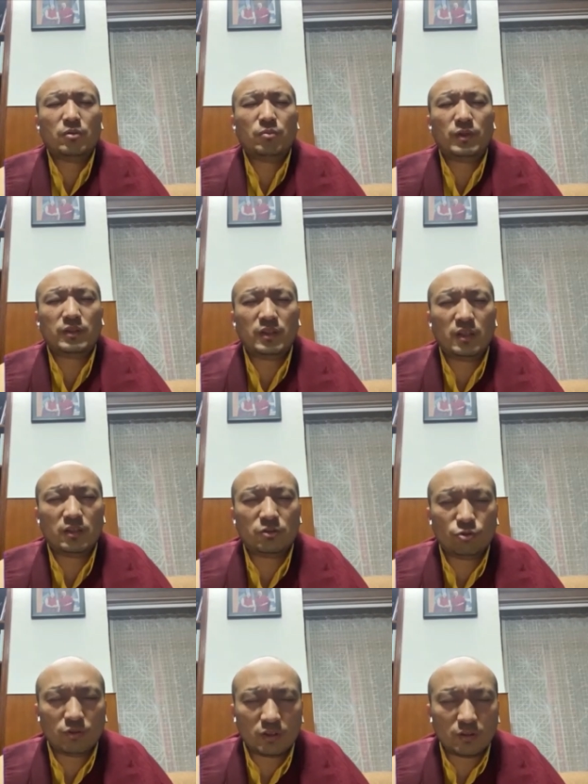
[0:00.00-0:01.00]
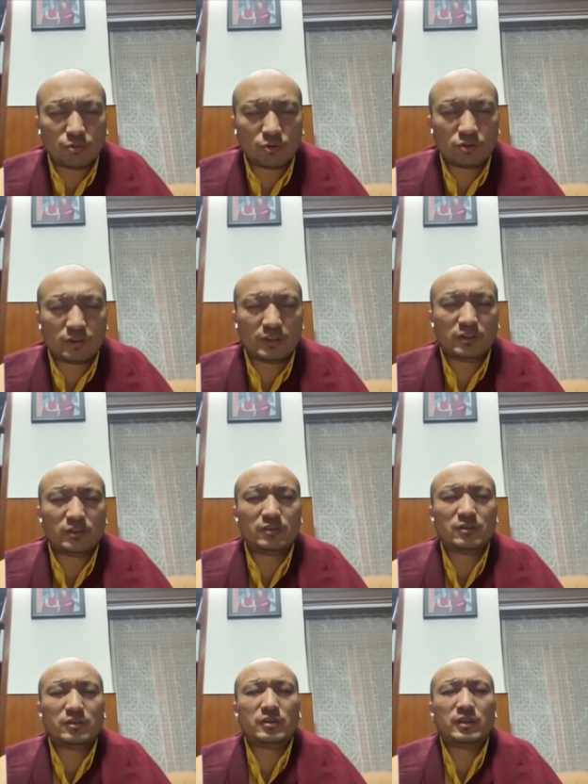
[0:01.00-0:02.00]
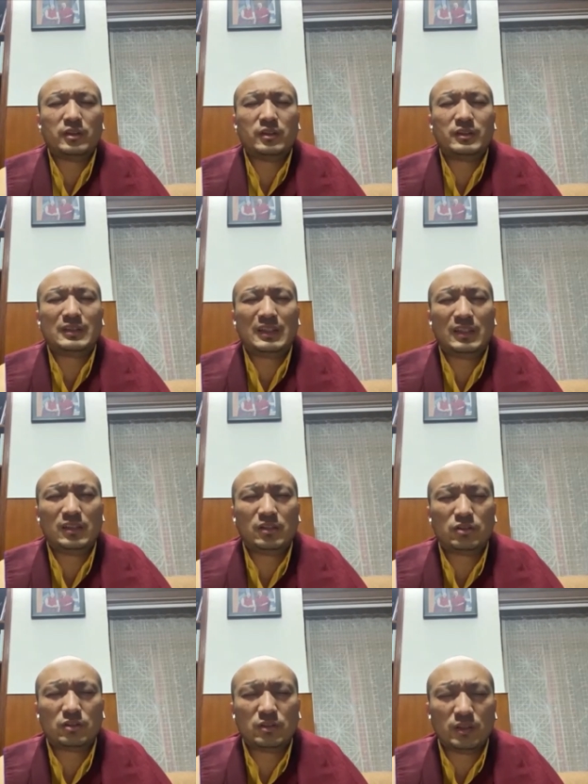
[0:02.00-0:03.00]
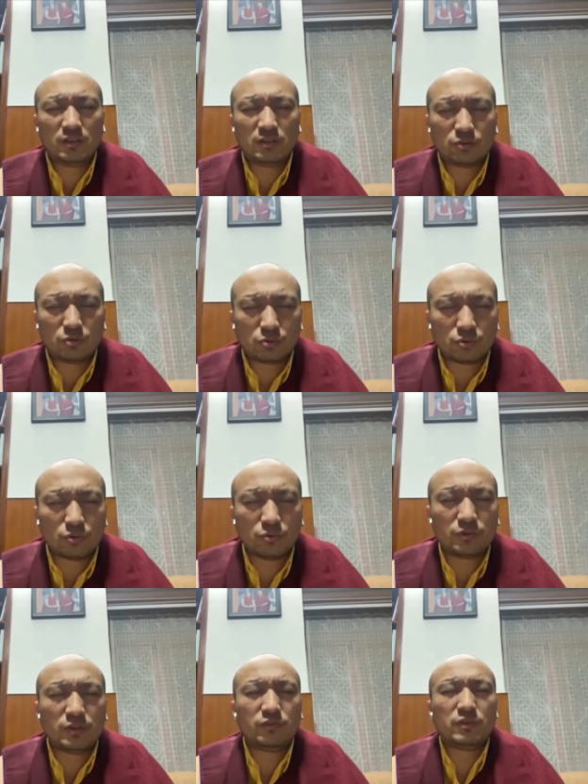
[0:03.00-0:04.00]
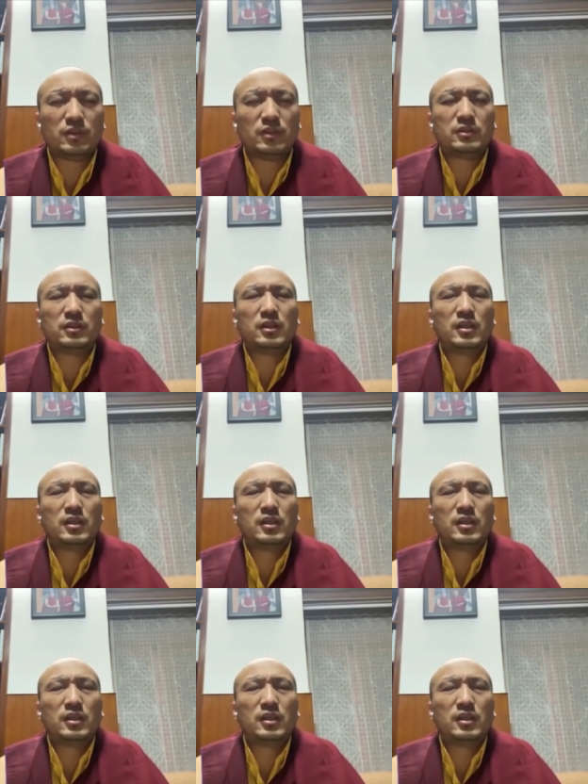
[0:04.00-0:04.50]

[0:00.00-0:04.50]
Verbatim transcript: when they are doing the prostrations they say it's, it's so difficult